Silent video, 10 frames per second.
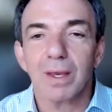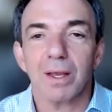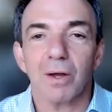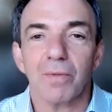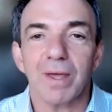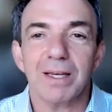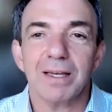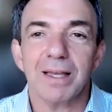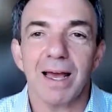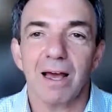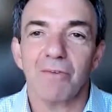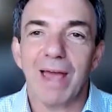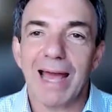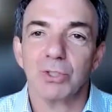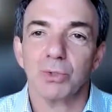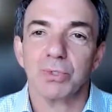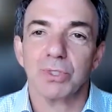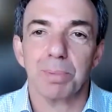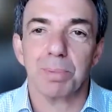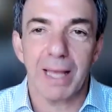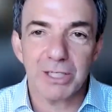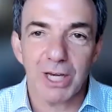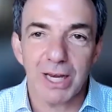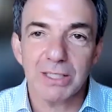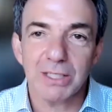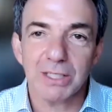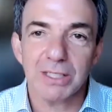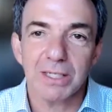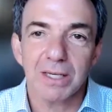You know, they need to have agile supply chains.